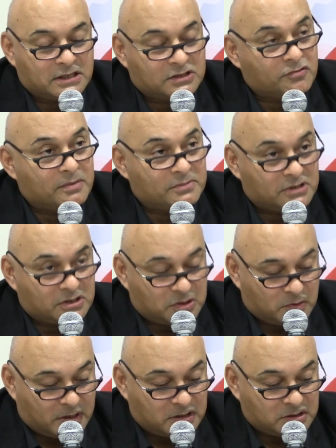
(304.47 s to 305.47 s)
this grim
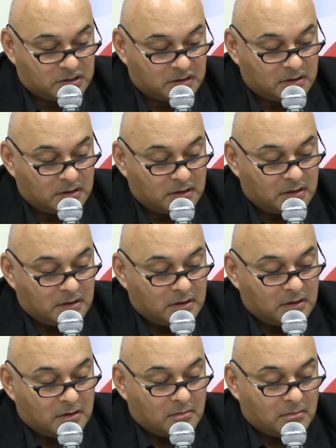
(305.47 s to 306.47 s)
situation.
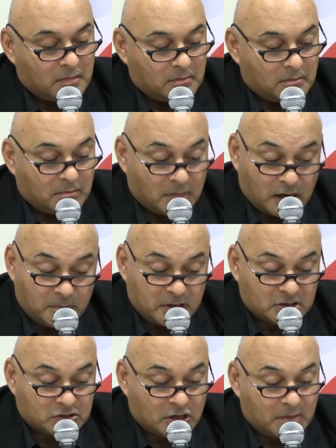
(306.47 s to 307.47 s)
Maybe
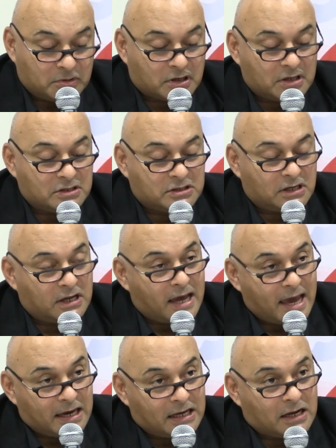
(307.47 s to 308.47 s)
it's time to consider
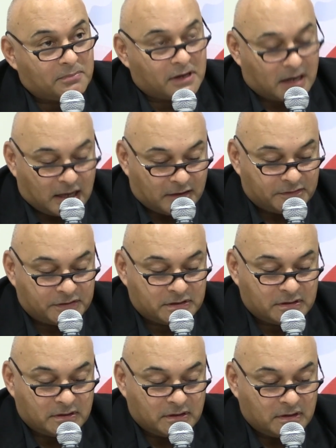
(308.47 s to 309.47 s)
hanging up the
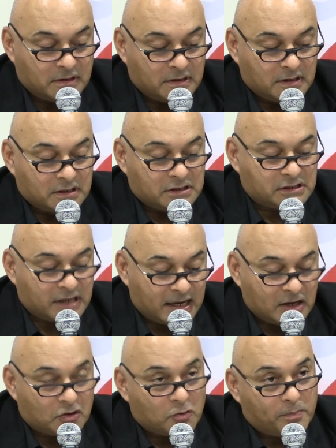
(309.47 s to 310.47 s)
gloves,
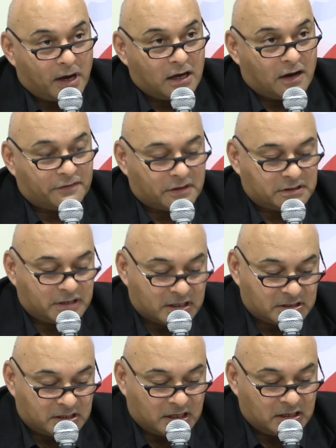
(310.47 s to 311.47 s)
saying goodbye after
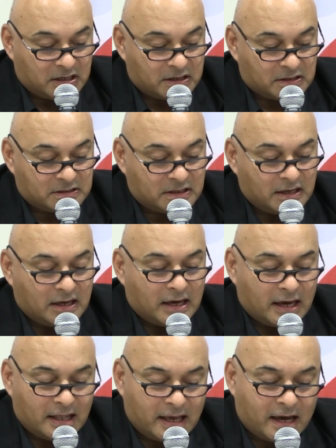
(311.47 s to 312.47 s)
16 years,
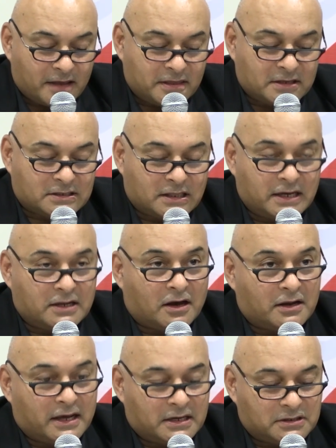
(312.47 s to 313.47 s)
and let others lead
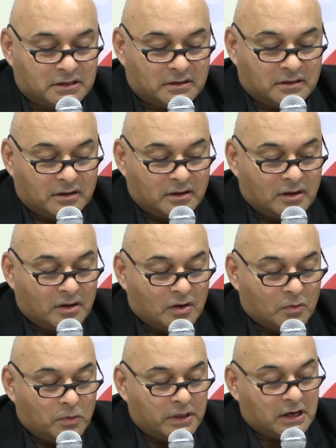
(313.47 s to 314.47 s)
our nation
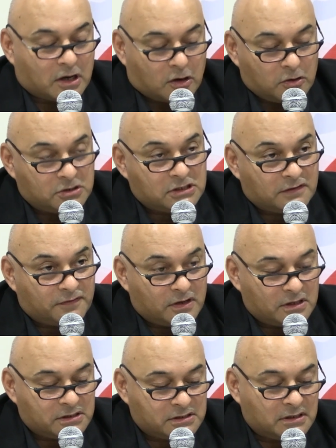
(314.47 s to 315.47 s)
with
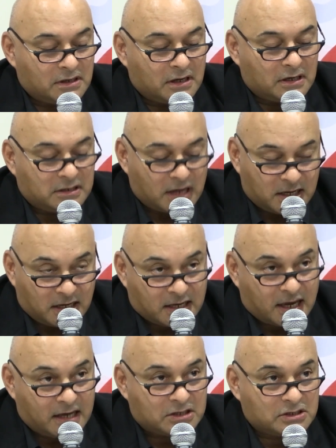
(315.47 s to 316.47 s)
inclusiveness,
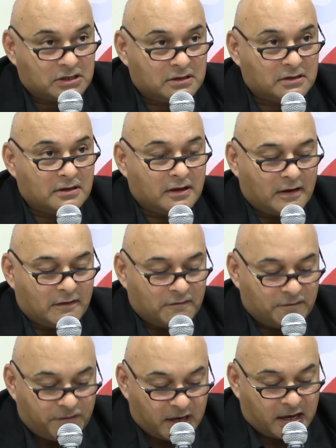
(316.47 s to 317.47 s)
dedication,
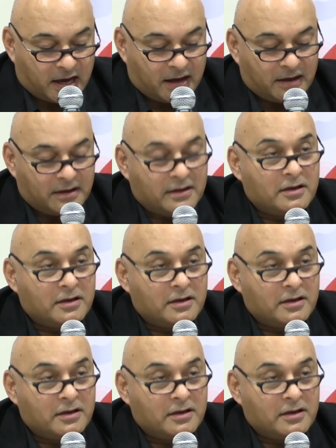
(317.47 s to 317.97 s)
vigor,